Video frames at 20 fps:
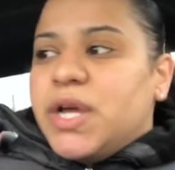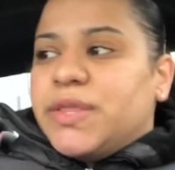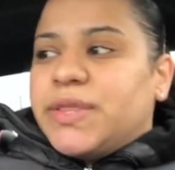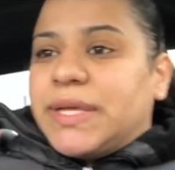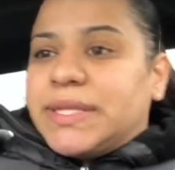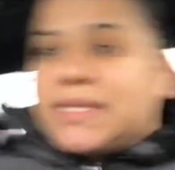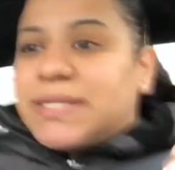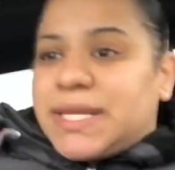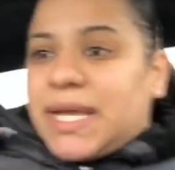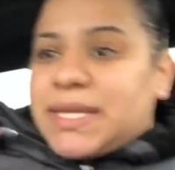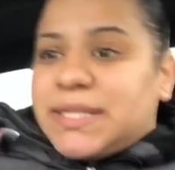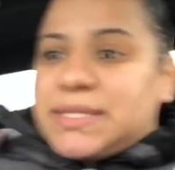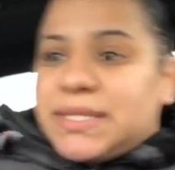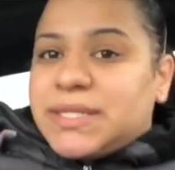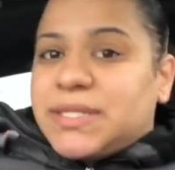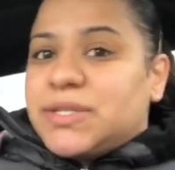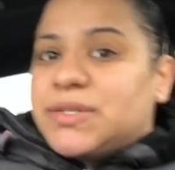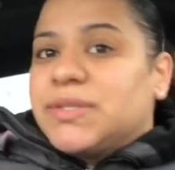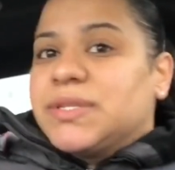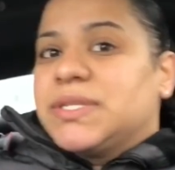that's
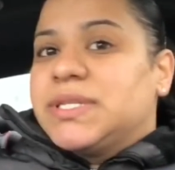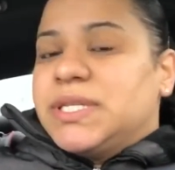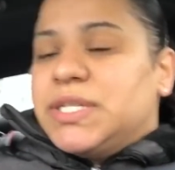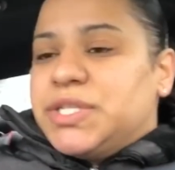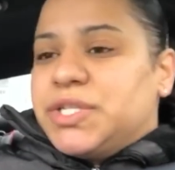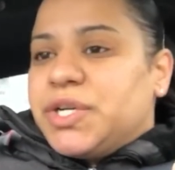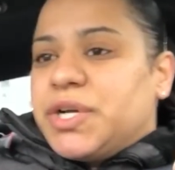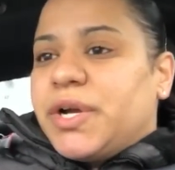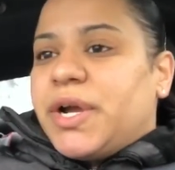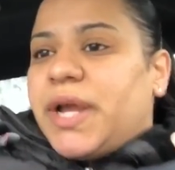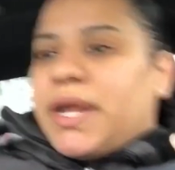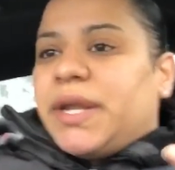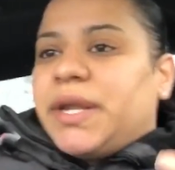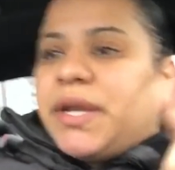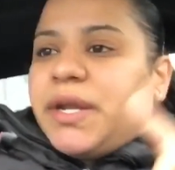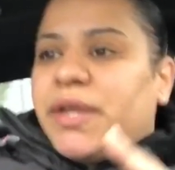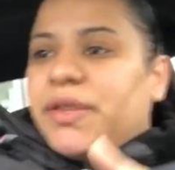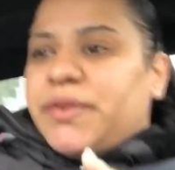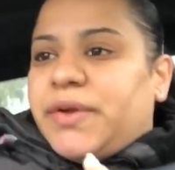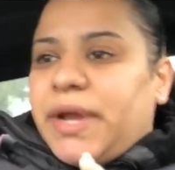testing so the teacher and
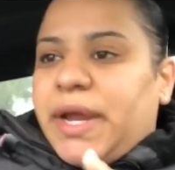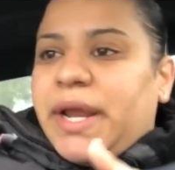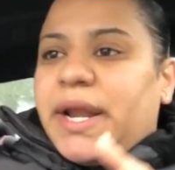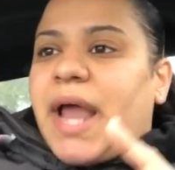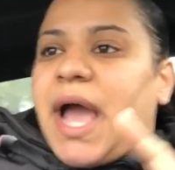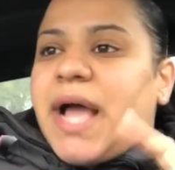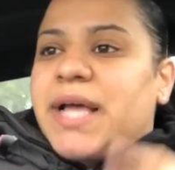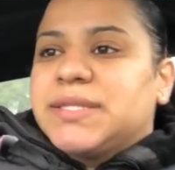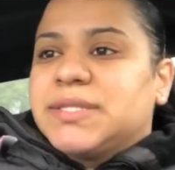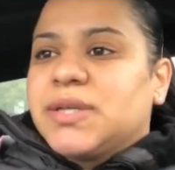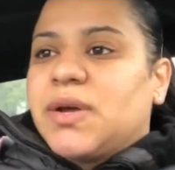another aide has